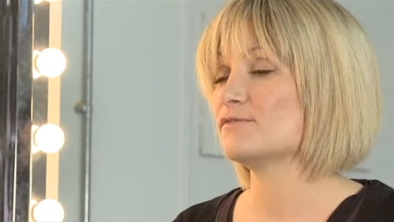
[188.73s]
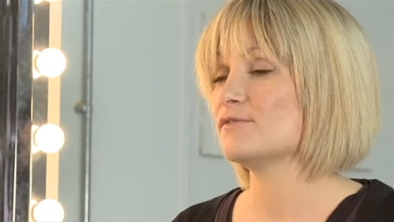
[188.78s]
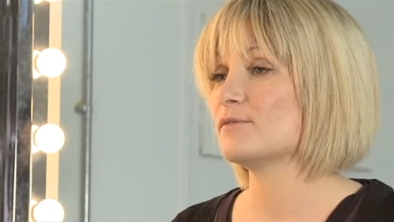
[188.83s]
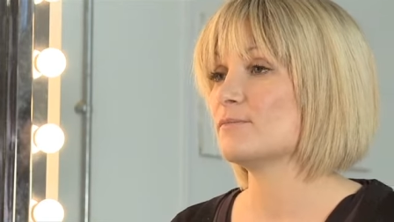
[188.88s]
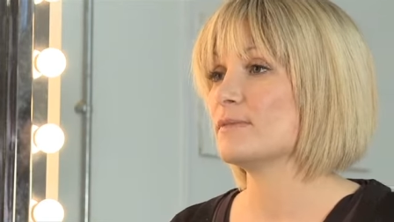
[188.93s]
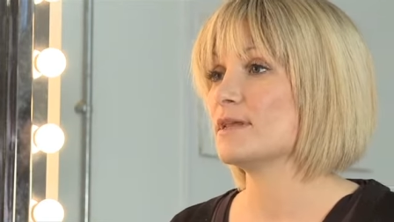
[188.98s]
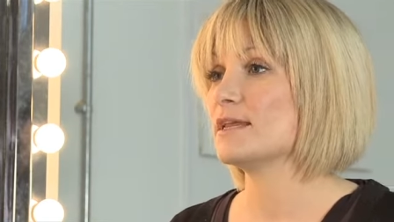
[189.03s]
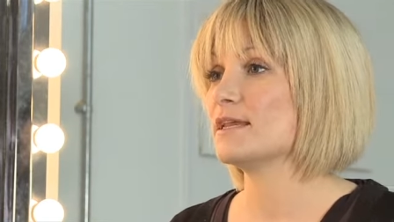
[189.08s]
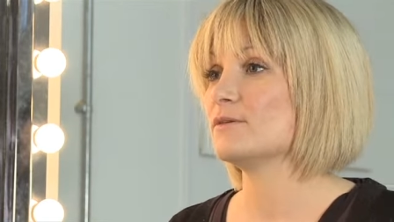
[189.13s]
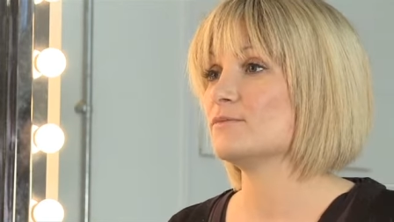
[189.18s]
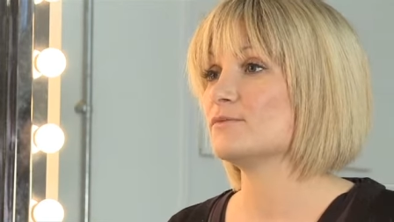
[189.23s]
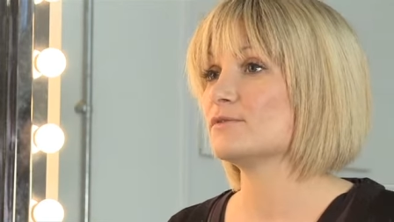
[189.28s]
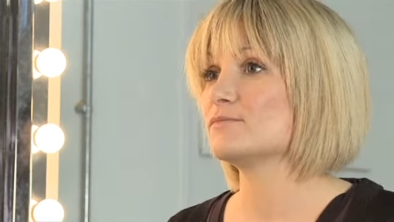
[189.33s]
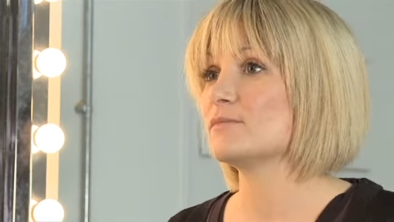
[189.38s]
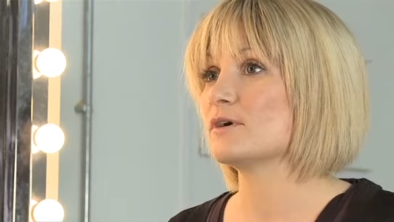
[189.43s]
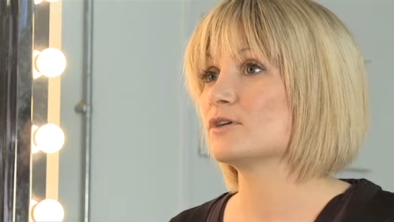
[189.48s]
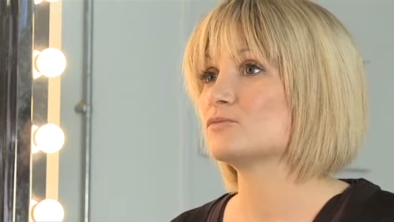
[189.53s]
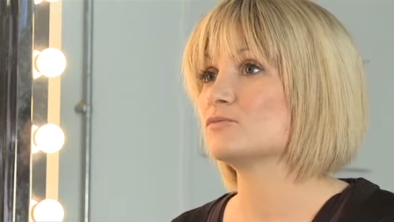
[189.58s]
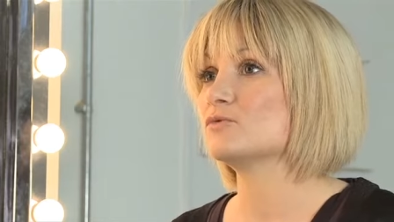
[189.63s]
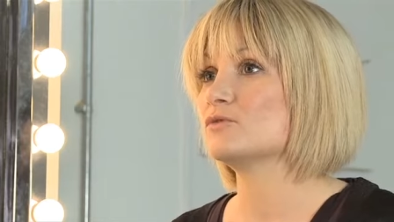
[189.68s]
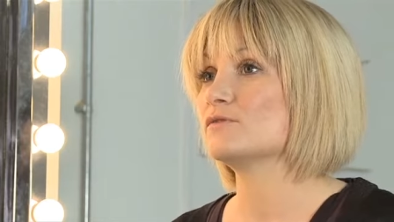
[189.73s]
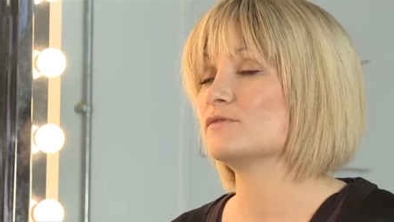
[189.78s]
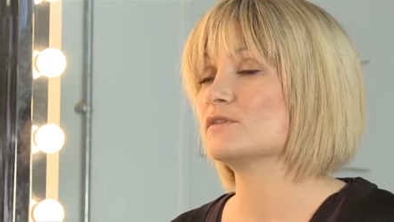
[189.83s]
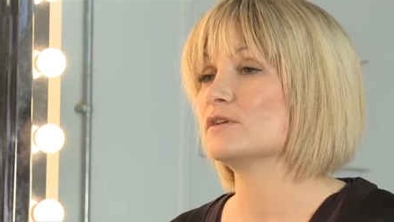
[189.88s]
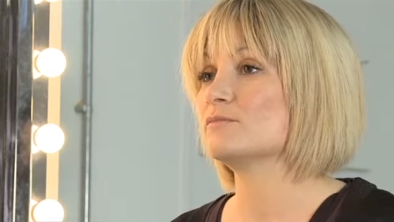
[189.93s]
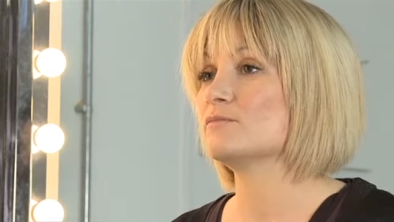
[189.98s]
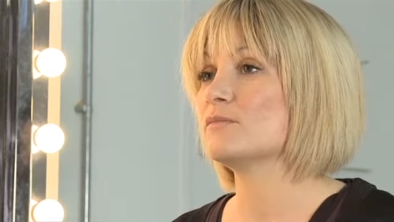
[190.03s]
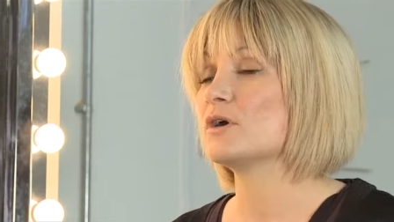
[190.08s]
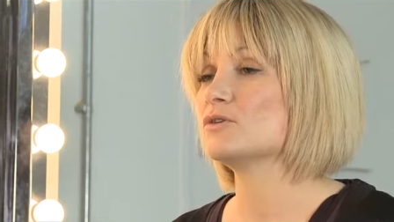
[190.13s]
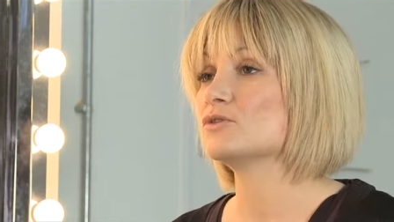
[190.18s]
for me it was much more of an
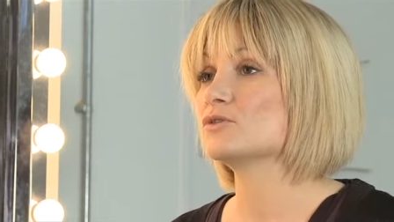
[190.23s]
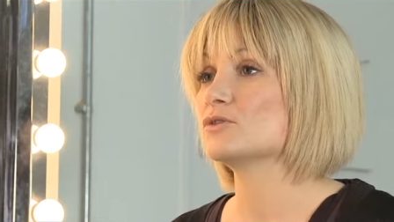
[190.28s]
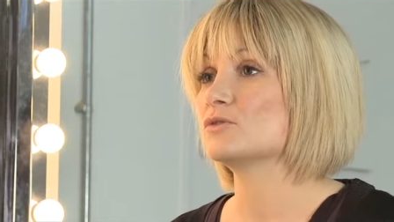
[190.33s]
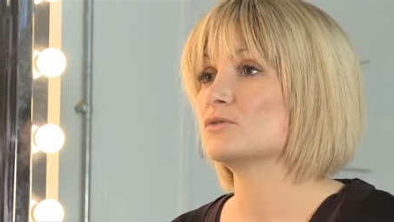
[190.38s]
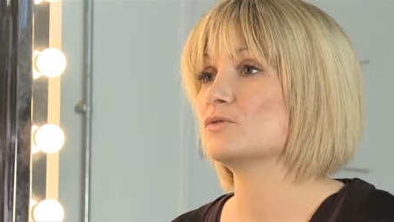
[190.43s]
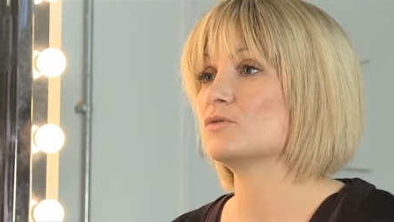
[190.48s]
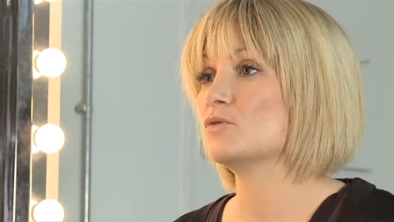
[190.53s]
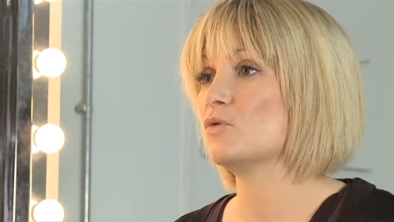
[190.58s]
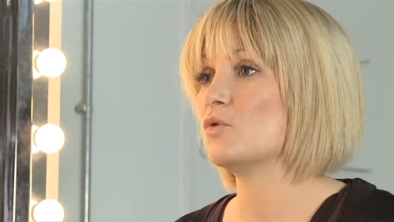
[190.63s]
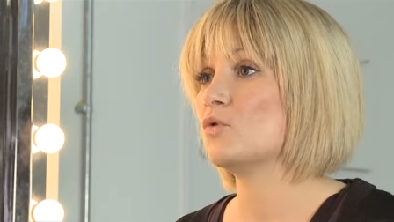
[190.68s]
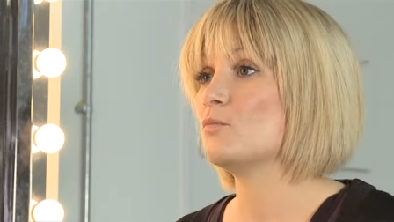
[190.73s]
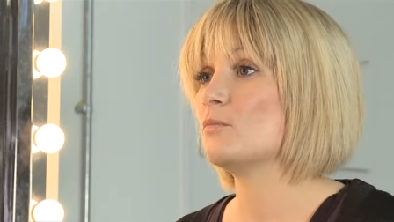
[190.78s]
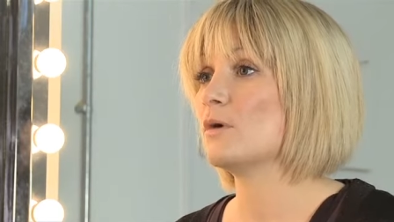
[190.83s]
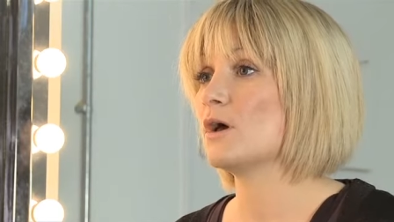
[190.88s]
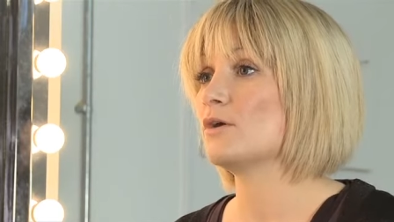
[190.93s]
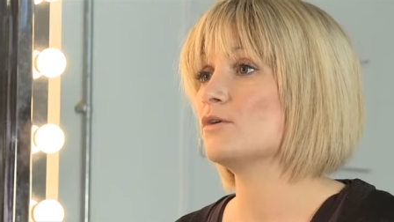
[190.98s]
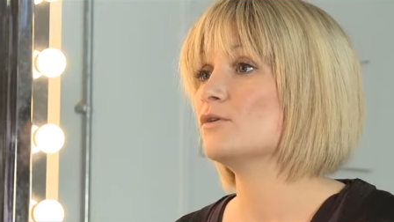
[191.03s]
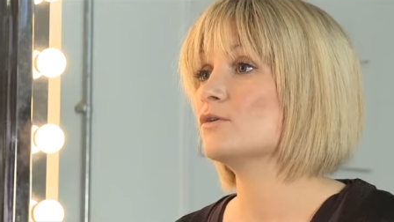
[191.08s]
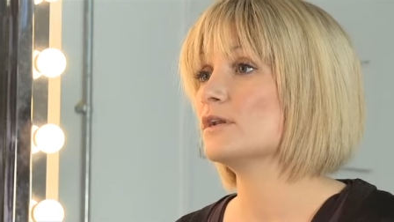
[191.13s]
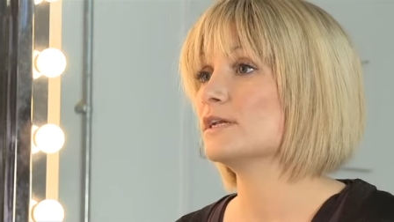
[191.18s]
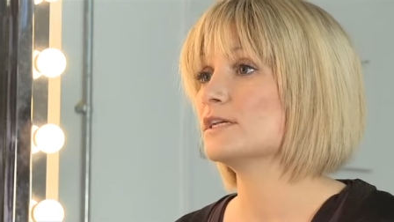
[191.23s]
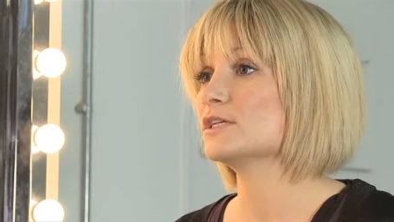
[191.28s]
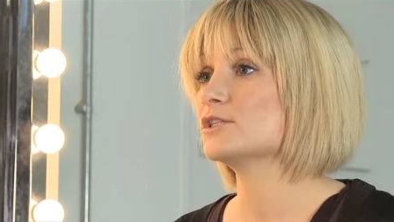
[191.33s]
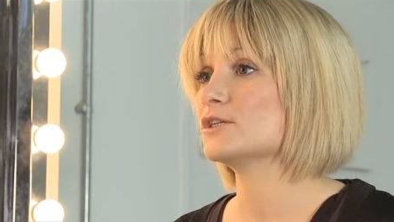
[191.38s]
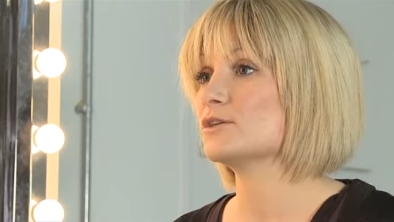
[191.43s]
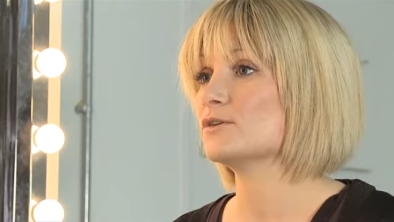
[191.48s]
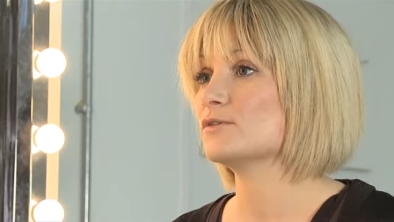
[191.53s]
emotional and hormonal issue